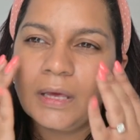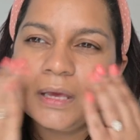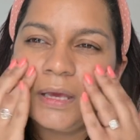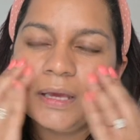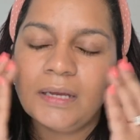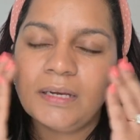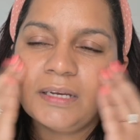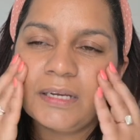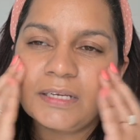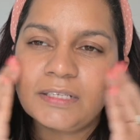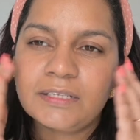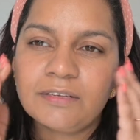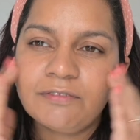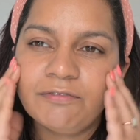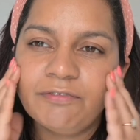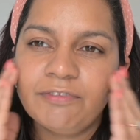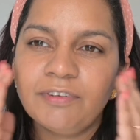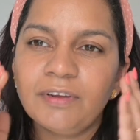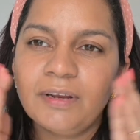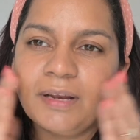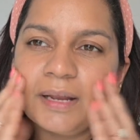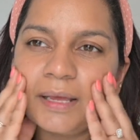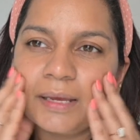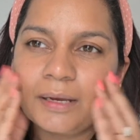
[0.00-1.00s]
It doesn't
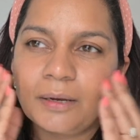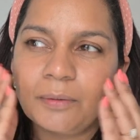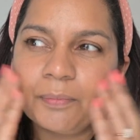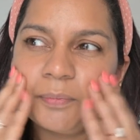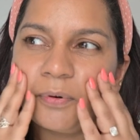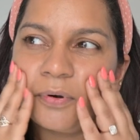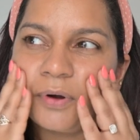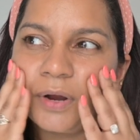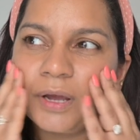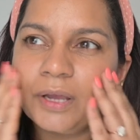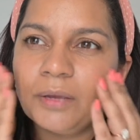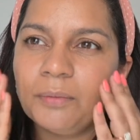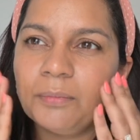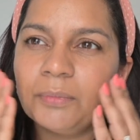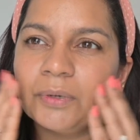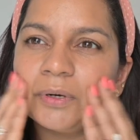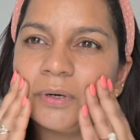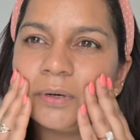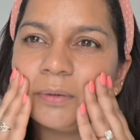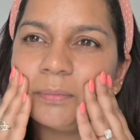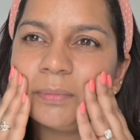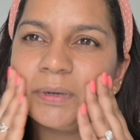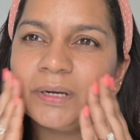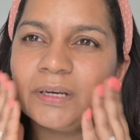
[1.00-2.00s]
feel like a
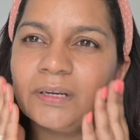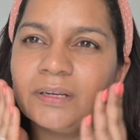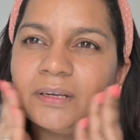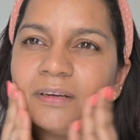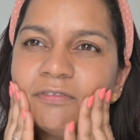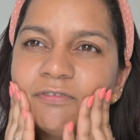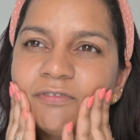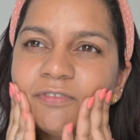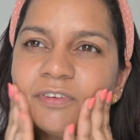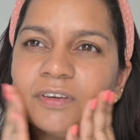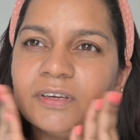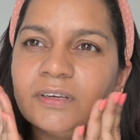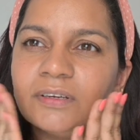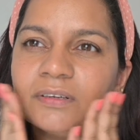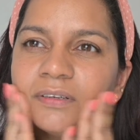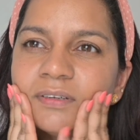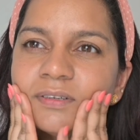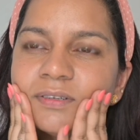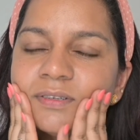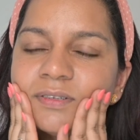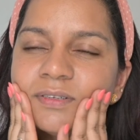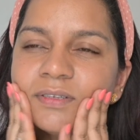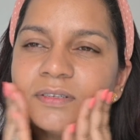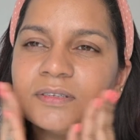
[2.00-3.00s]
primer, but it
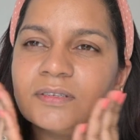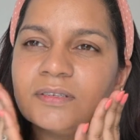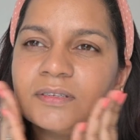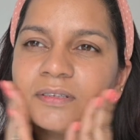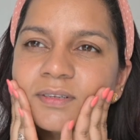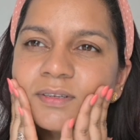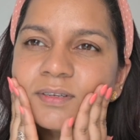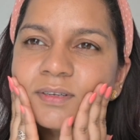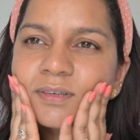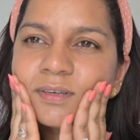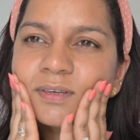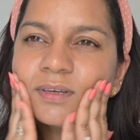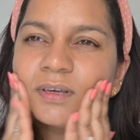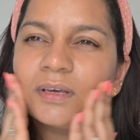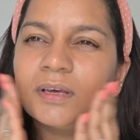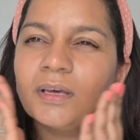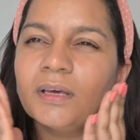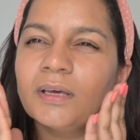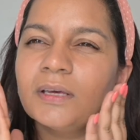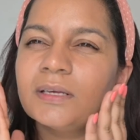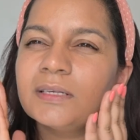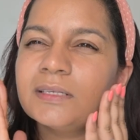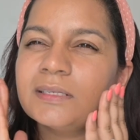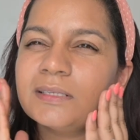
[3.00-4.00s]
feels
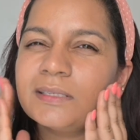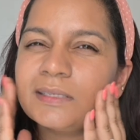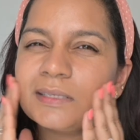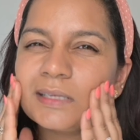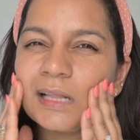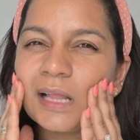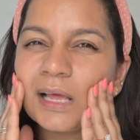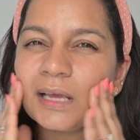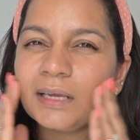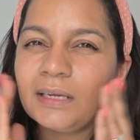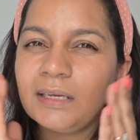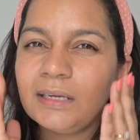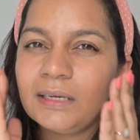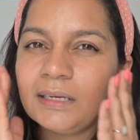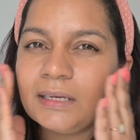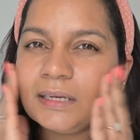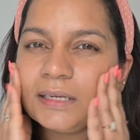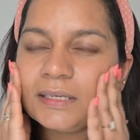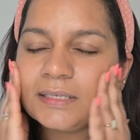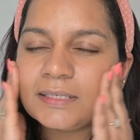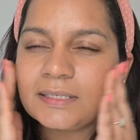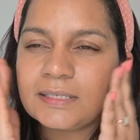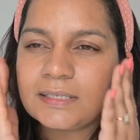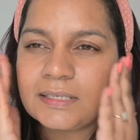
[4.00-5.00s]

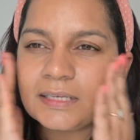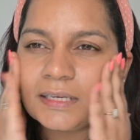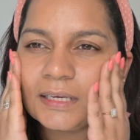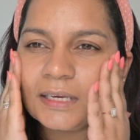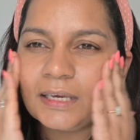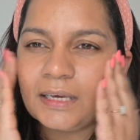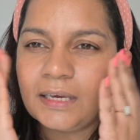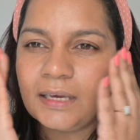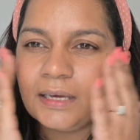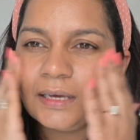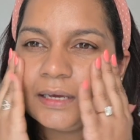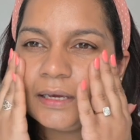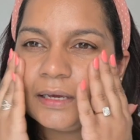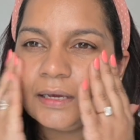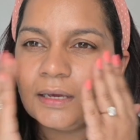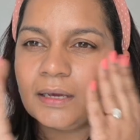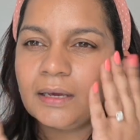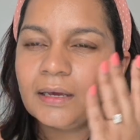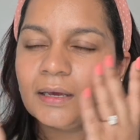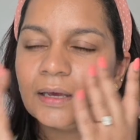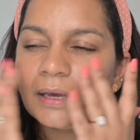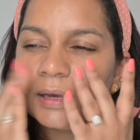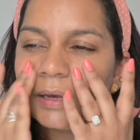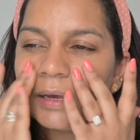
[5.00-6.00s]
slightly sticky,
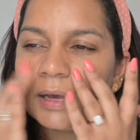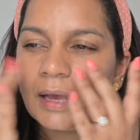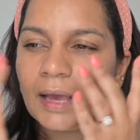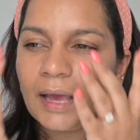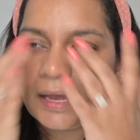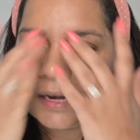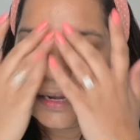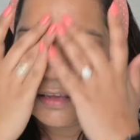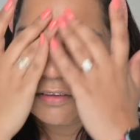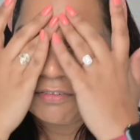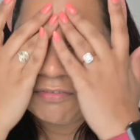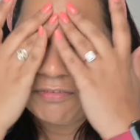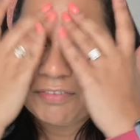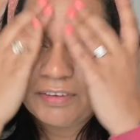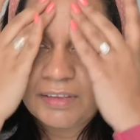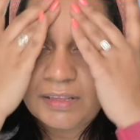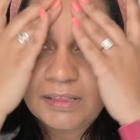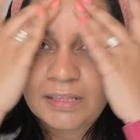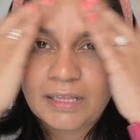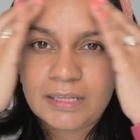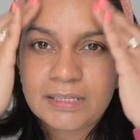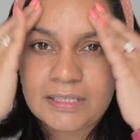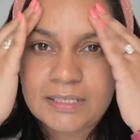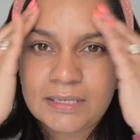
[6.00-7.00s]
and I feel
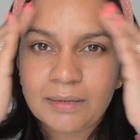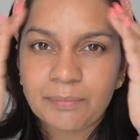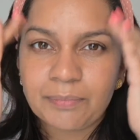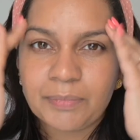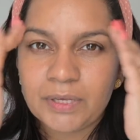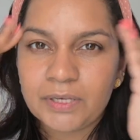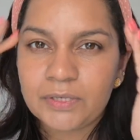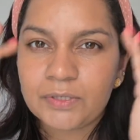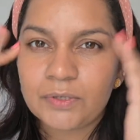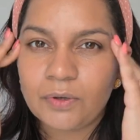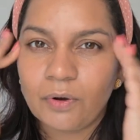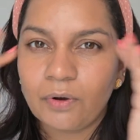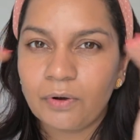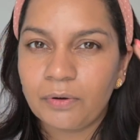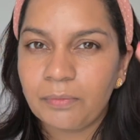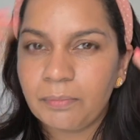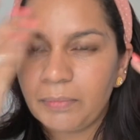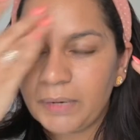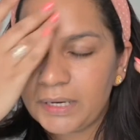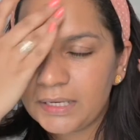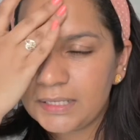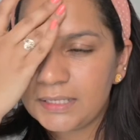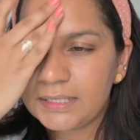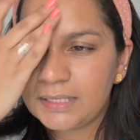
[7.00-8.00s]
that something's on
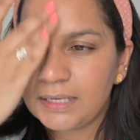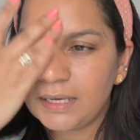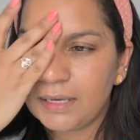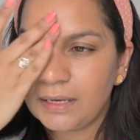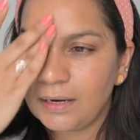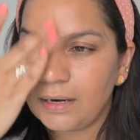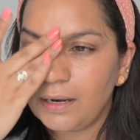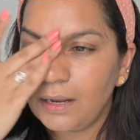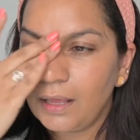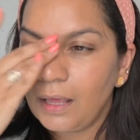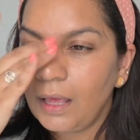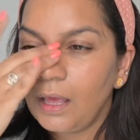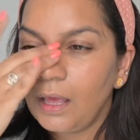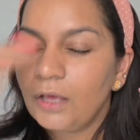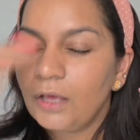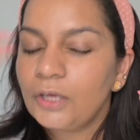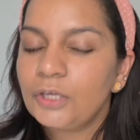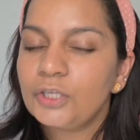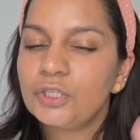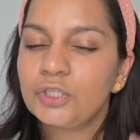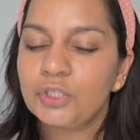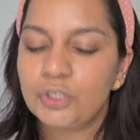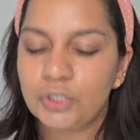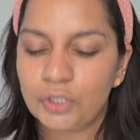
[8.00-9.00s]
my skin.
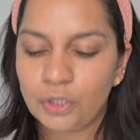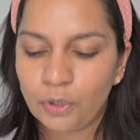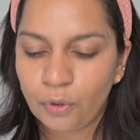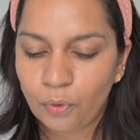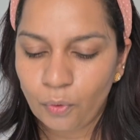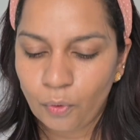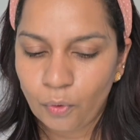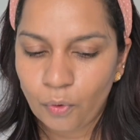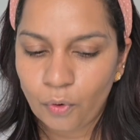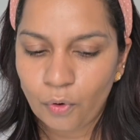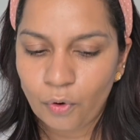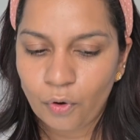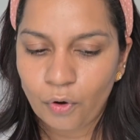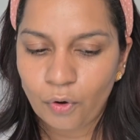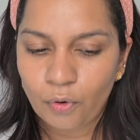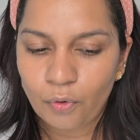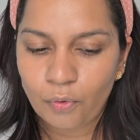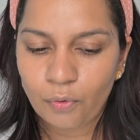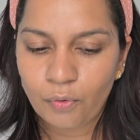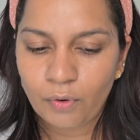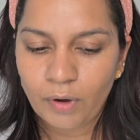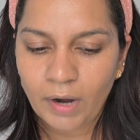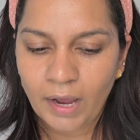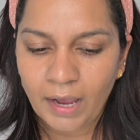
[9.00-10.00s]
So
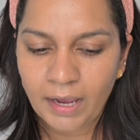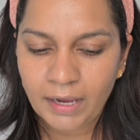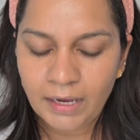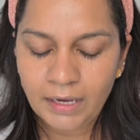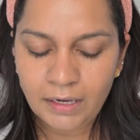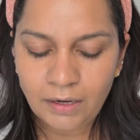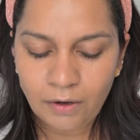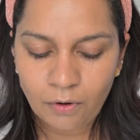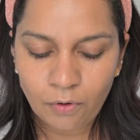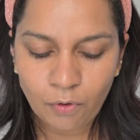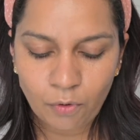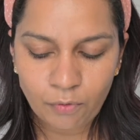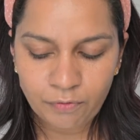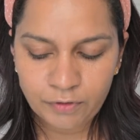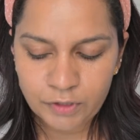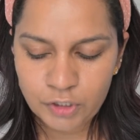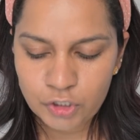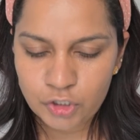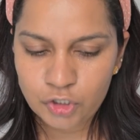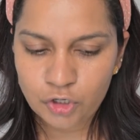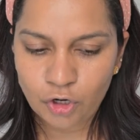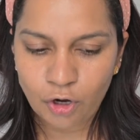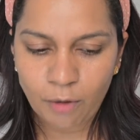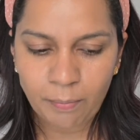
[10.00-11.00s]
right over the
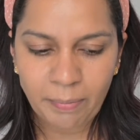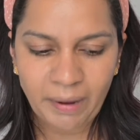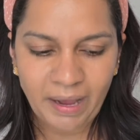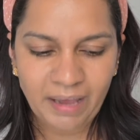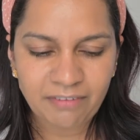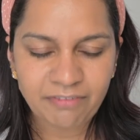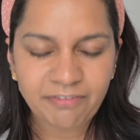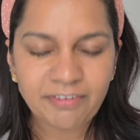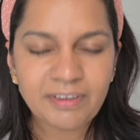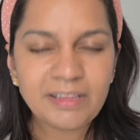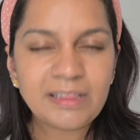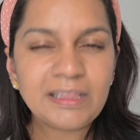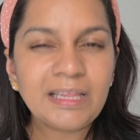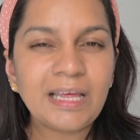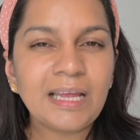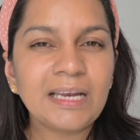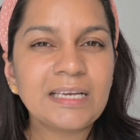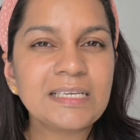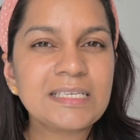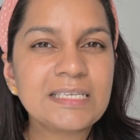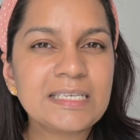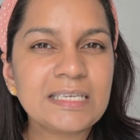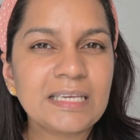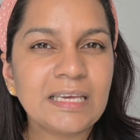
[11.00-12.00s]
top, I feel
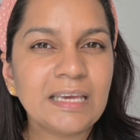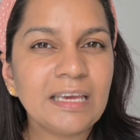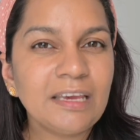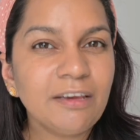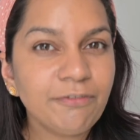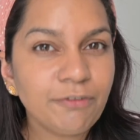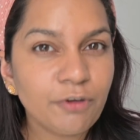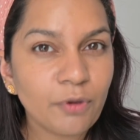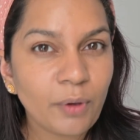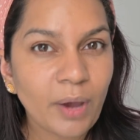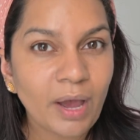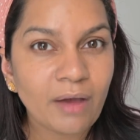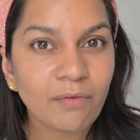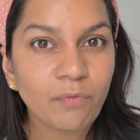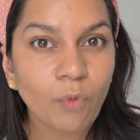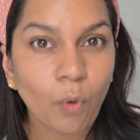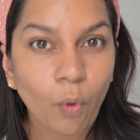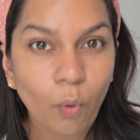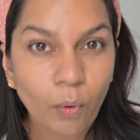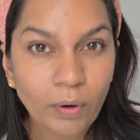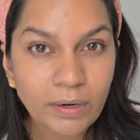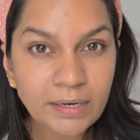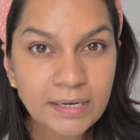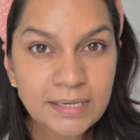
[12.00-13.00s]
that if you have
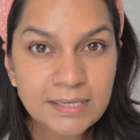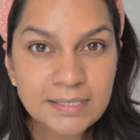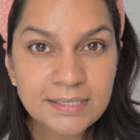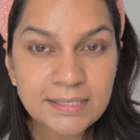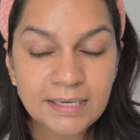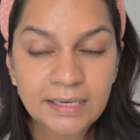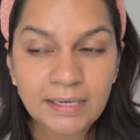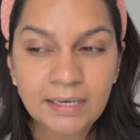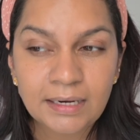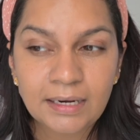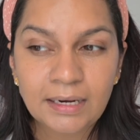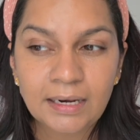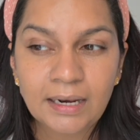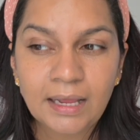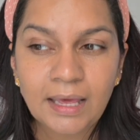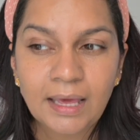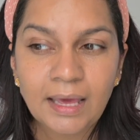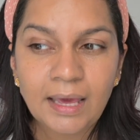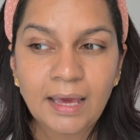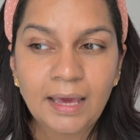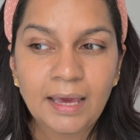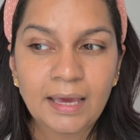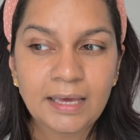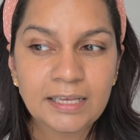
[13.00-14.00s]
oily skin,
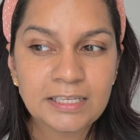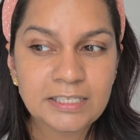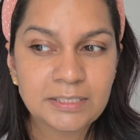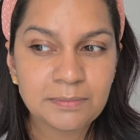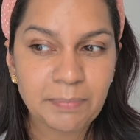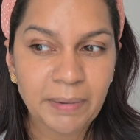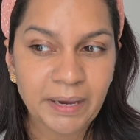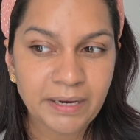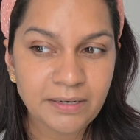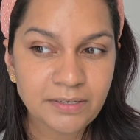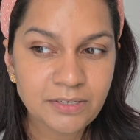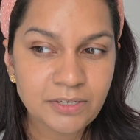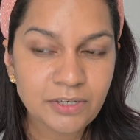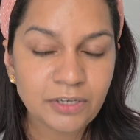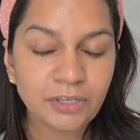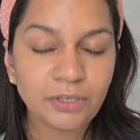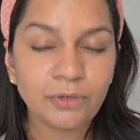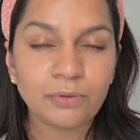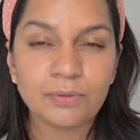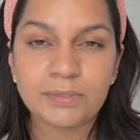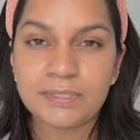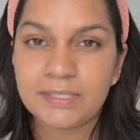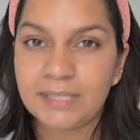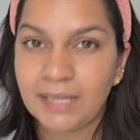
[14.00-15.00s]
it's better
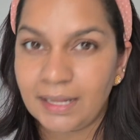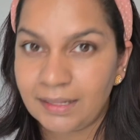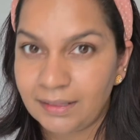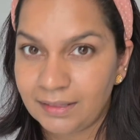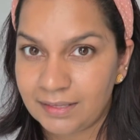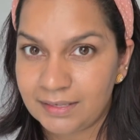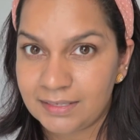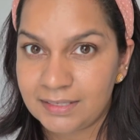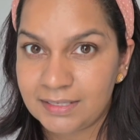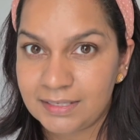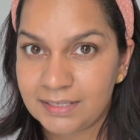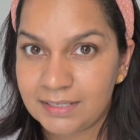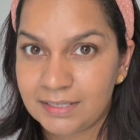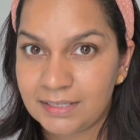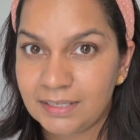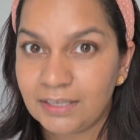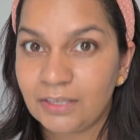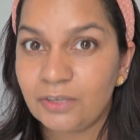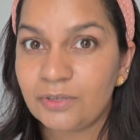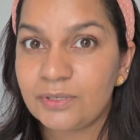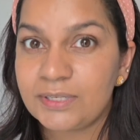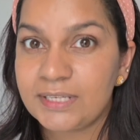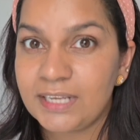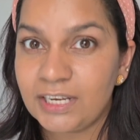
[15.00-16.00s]
you set this.
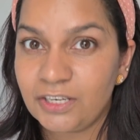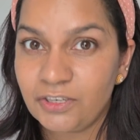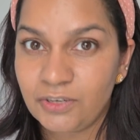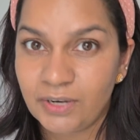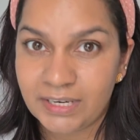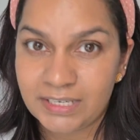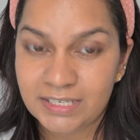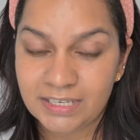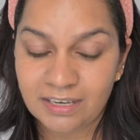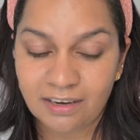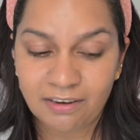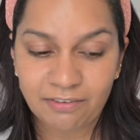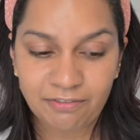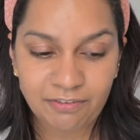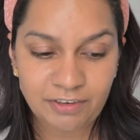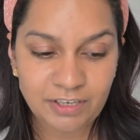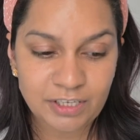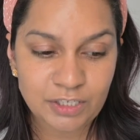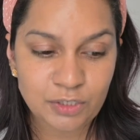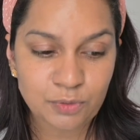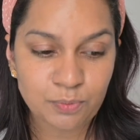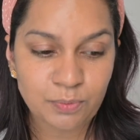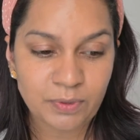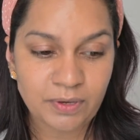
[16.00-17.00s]
You set your entire
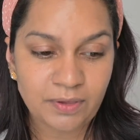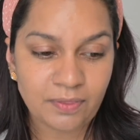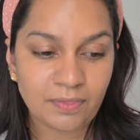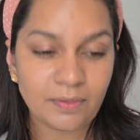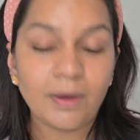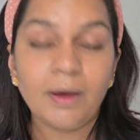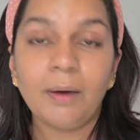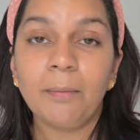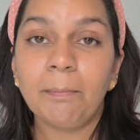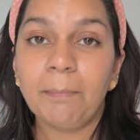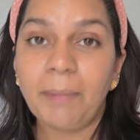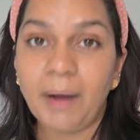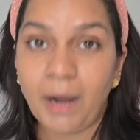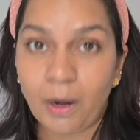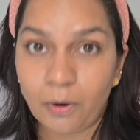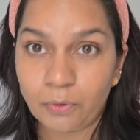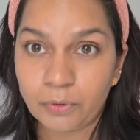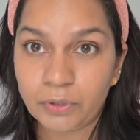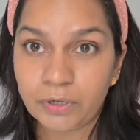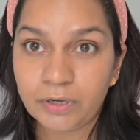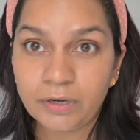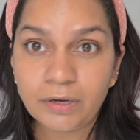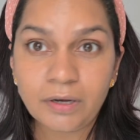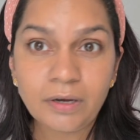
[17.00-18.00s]
face with
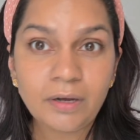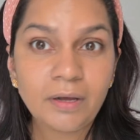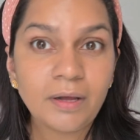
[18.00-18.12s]
powder,